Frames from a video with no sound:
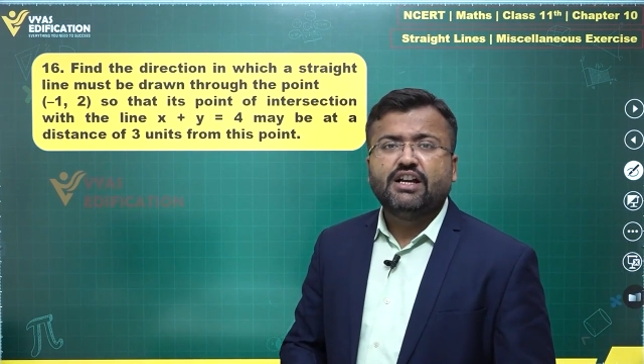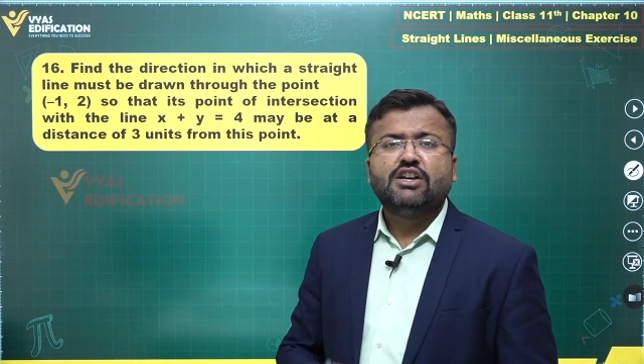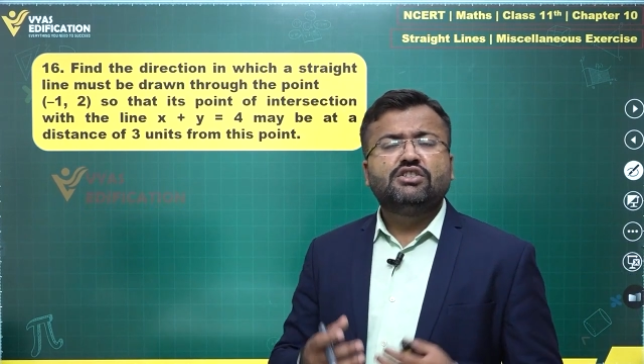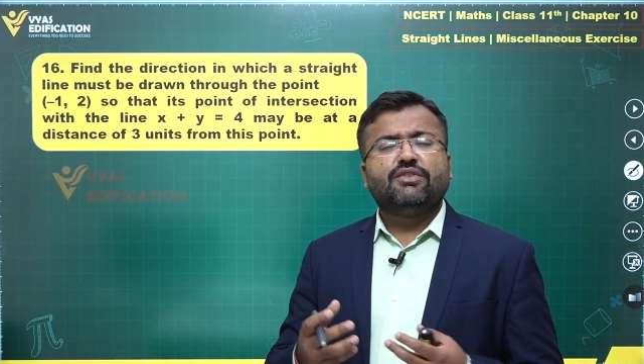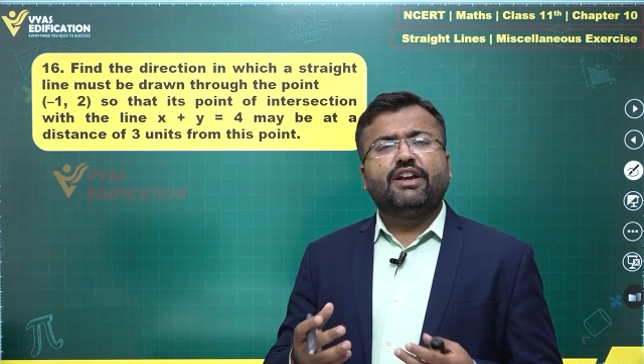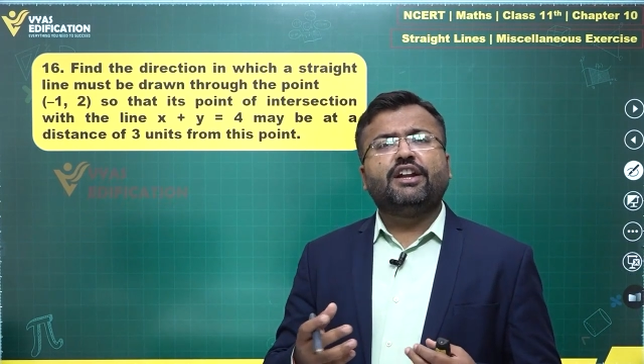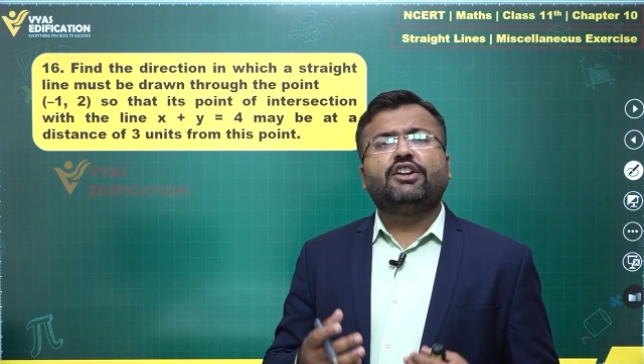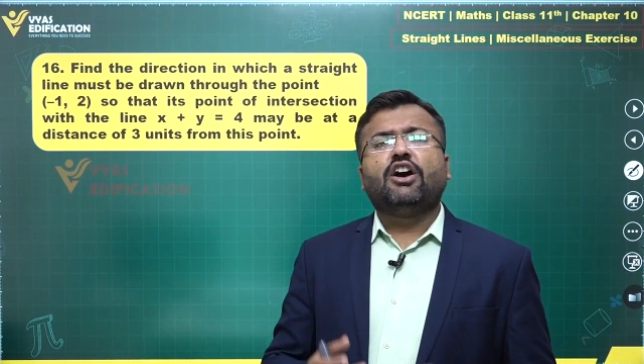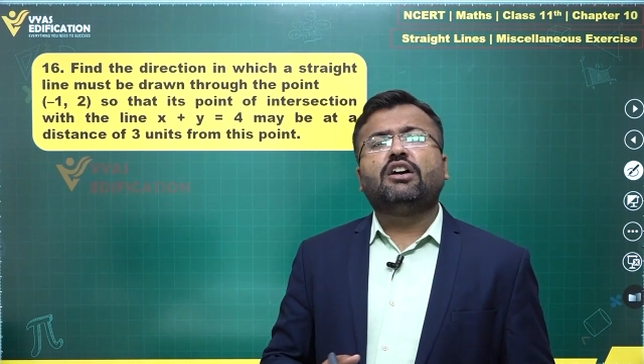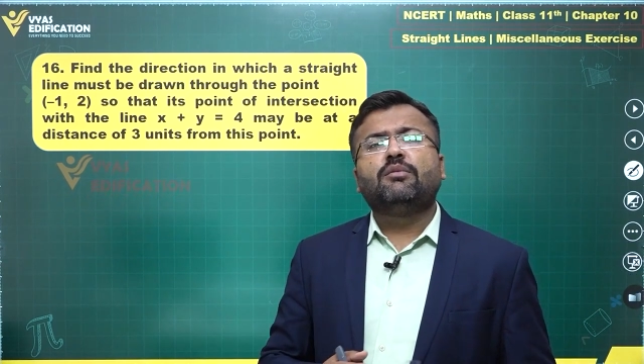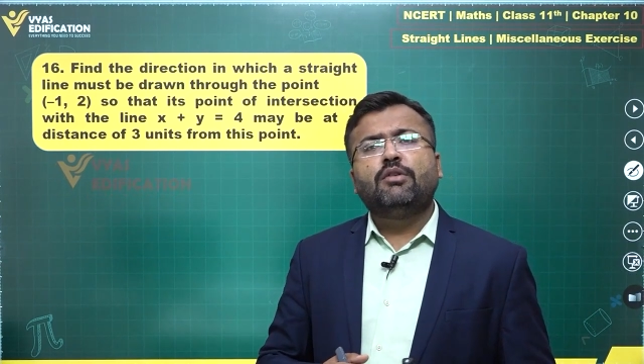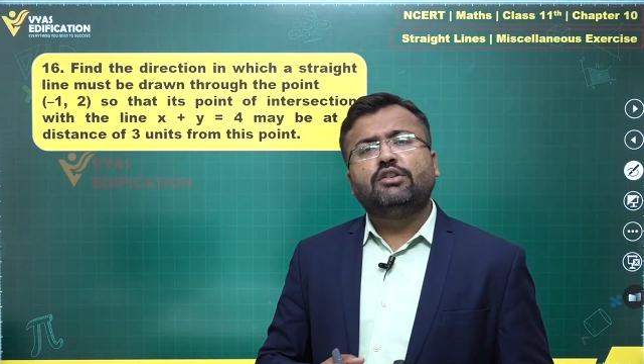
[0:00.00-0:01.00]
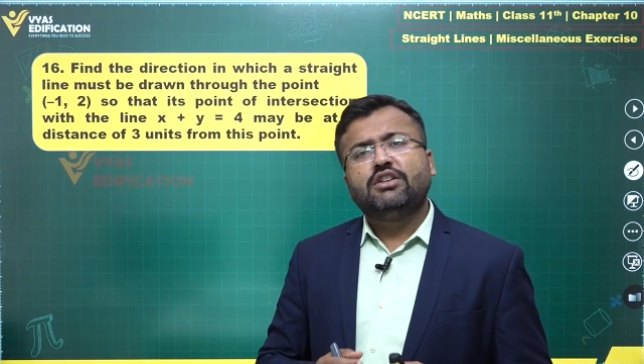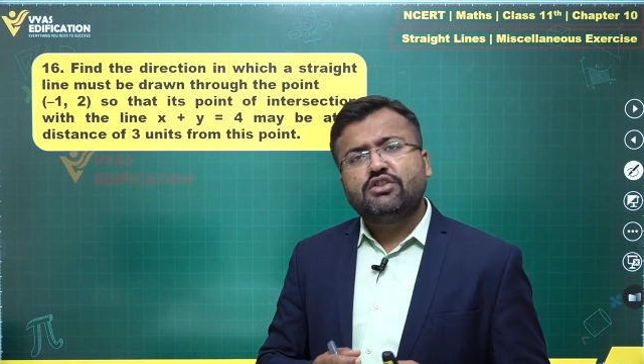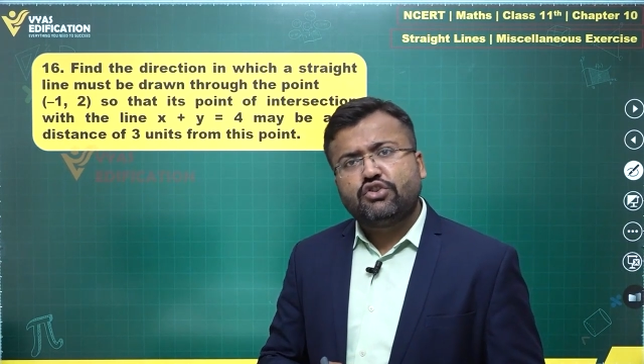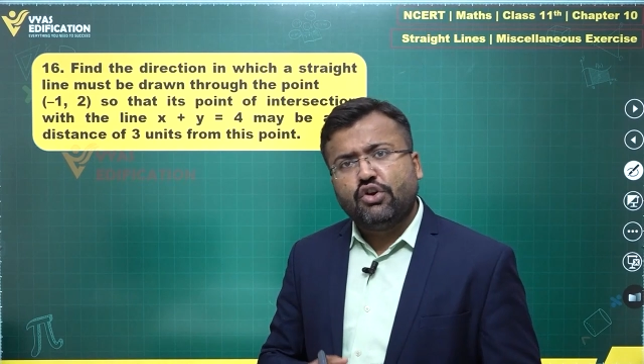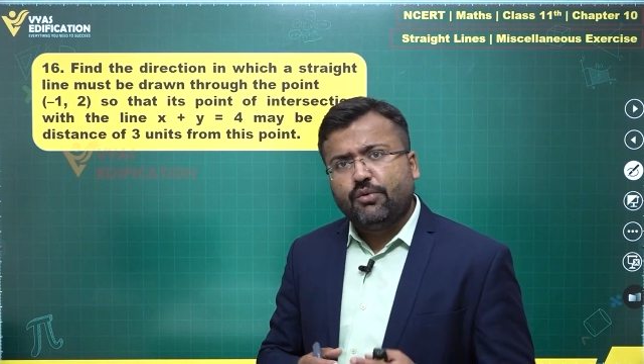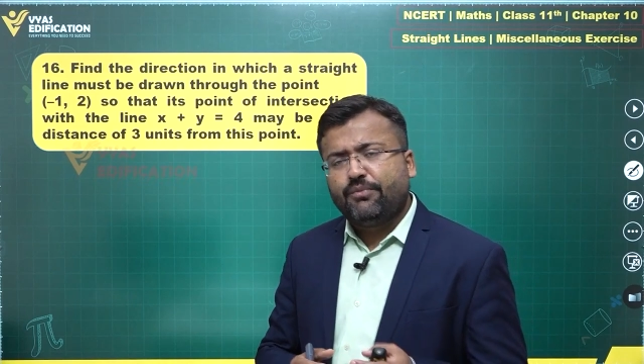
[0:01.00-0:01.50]
So we can talk about the
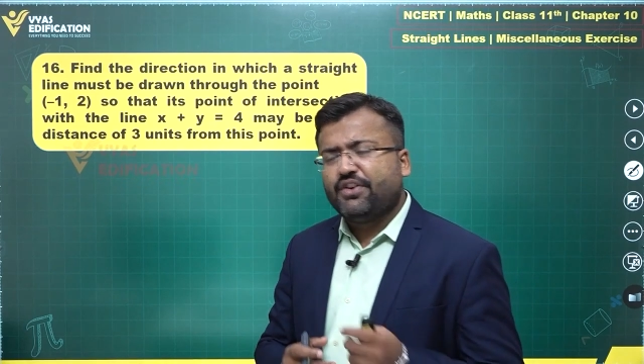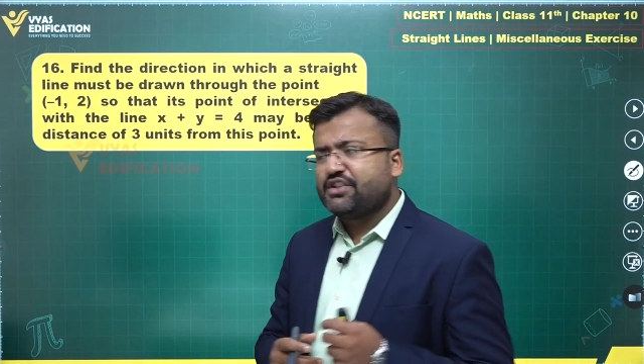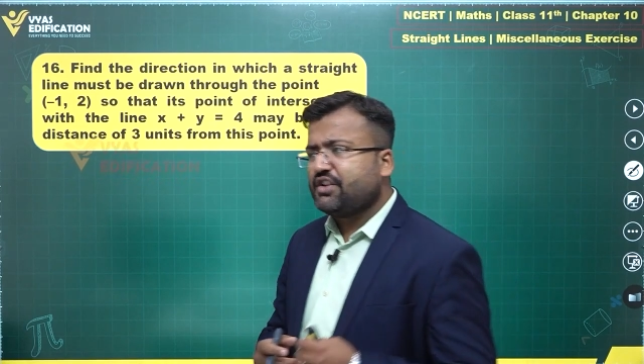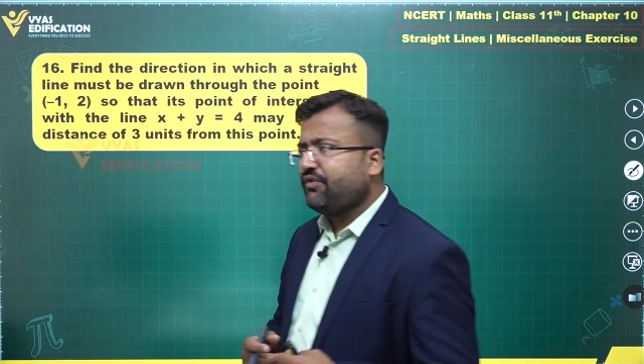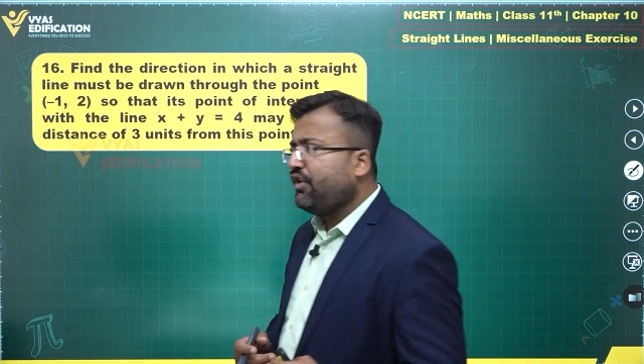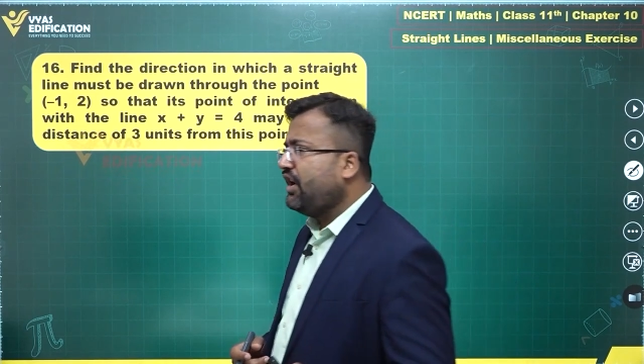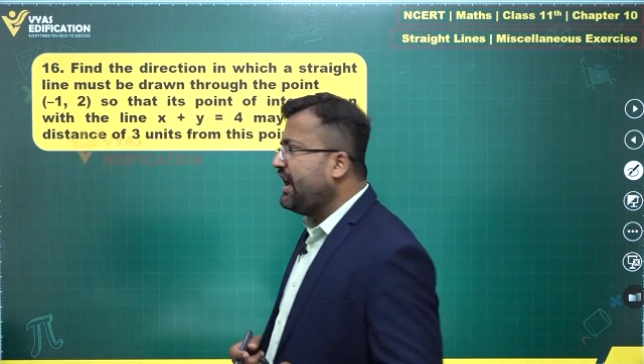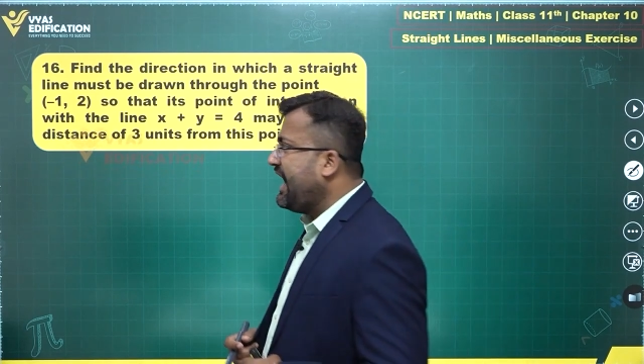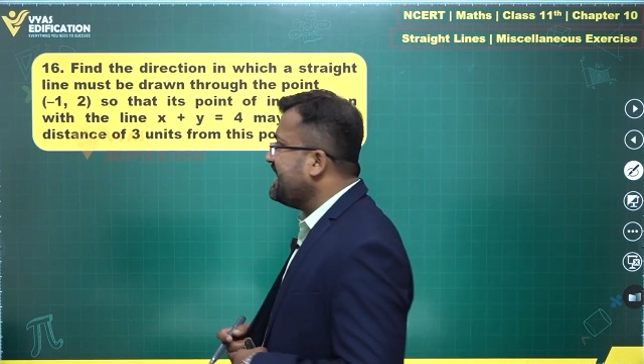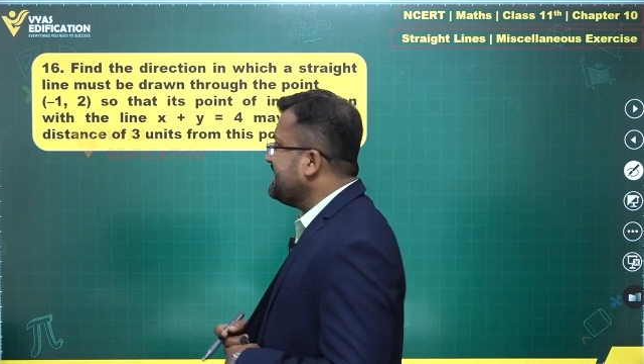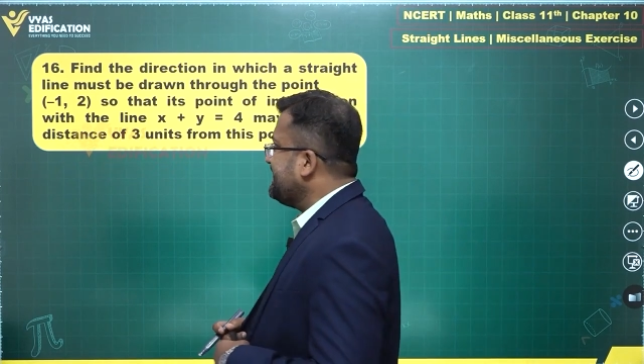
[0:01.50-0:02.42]
slope first of all and